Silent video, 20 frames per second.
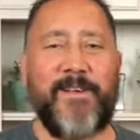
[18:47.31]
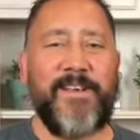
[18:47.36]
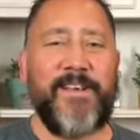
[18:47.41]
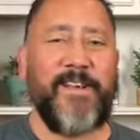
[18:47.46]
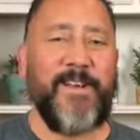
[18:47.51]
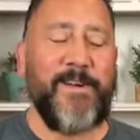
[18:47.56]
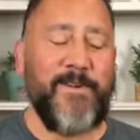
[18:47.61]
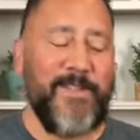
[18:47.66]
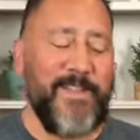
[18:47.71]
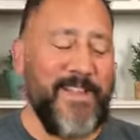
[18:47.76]

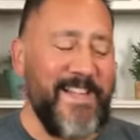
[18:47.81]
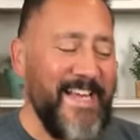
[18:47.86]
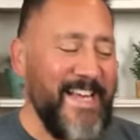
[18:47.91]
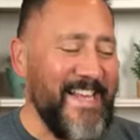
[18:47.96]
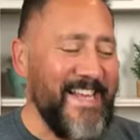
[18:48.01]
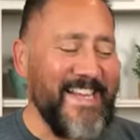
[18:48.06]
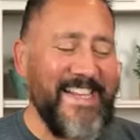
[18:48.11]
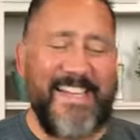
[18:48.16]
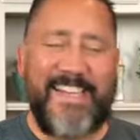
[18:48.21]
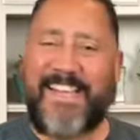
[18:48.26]
You know,
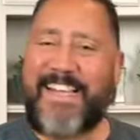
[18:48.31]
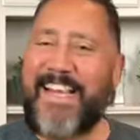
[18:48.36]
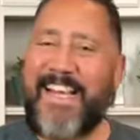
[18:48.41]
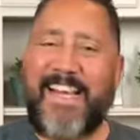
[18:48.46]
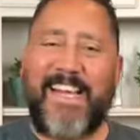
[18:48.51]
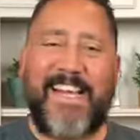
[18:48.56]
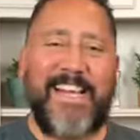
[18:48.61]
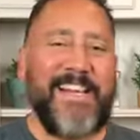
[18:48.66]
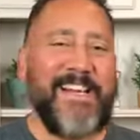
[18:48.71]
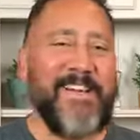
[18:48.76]
that,
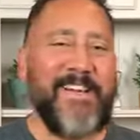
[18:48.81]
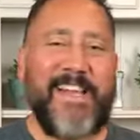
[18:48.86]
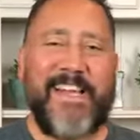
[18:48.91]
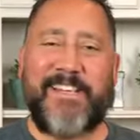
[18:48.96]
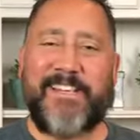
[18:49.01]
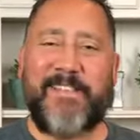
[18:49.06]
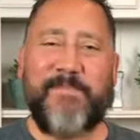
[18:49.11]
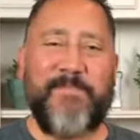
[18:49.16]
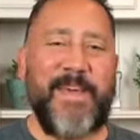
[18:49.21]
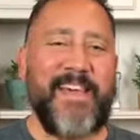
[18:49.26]
you know
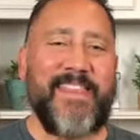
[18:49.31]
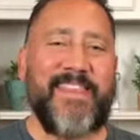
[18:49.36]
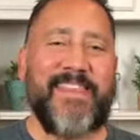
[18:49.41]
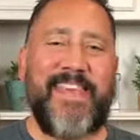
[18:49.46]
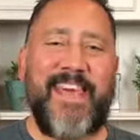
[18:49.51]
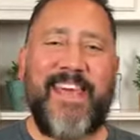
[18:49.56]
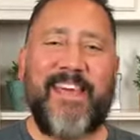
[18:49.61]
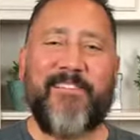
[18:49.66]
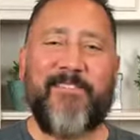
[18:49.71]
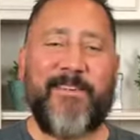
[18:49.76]
that's the big
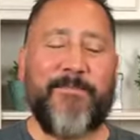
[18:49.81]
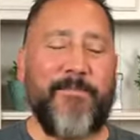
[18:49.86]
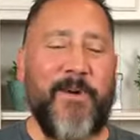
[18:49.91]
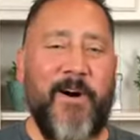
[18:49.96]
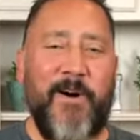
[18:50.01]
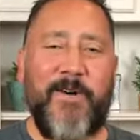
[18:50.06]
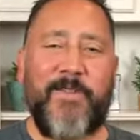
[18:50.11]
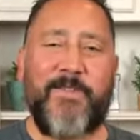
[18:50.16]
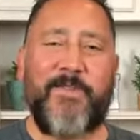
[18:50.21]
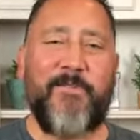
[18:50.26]
thing.
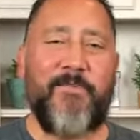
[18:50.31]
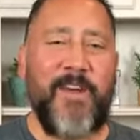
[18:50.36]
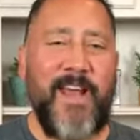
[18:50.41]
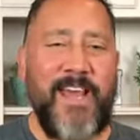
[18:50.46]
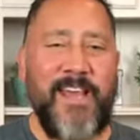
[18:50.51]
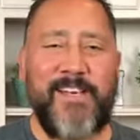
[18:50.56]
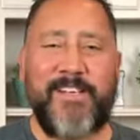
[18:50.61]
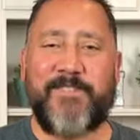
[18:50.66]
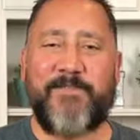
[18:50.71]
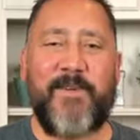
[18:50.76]
All the
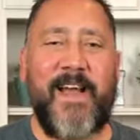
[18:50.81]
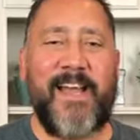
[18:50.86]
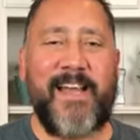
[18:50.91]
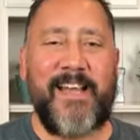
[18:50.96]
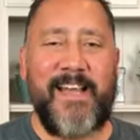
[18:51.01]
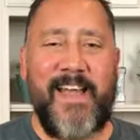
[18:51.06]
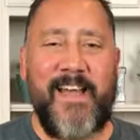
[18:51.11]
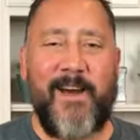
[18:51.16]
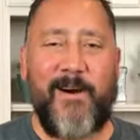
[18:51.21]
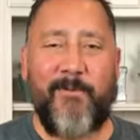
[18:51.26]
rage
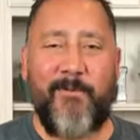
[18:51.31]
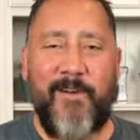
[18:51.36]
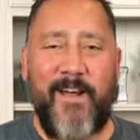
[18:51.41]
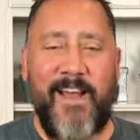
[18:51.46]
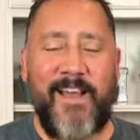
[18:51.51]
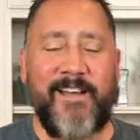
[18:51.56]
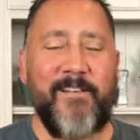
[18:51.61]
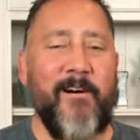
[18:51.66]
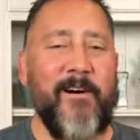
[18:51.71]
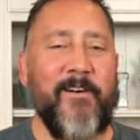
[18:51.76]
right now,
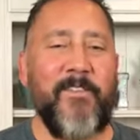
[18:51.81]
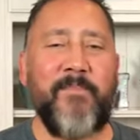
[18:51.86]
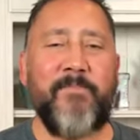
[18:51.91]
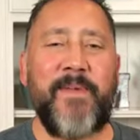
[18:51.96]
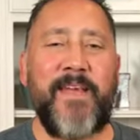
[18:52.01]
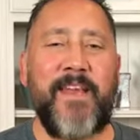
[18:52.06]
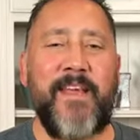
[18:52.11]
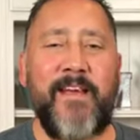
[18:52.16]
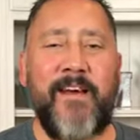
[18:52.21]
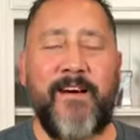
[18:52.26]
right, and all the
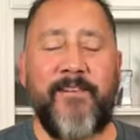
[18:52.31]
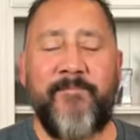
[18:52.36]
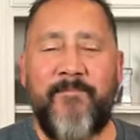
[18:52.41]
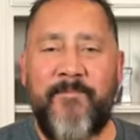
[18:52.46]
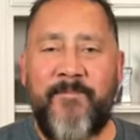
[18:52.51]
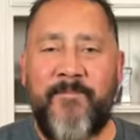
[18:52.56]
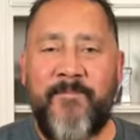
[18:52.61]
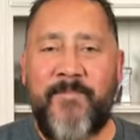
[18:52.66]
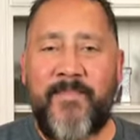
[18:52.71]
media.